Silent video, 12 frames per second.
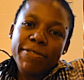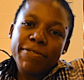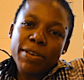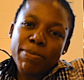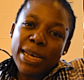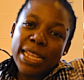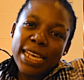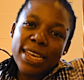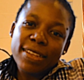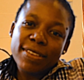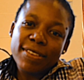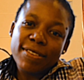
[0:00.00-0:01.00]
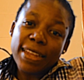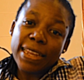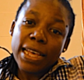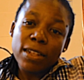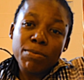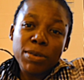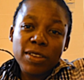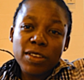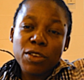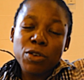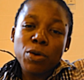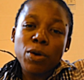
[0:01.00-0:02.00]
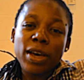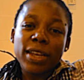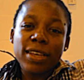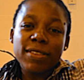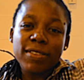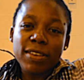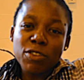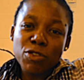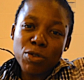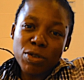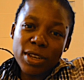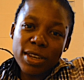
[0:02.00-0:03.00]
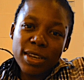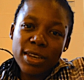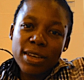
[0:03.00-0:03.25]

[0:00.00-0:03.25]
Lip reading: Femme Alliance is an LGBTQ organization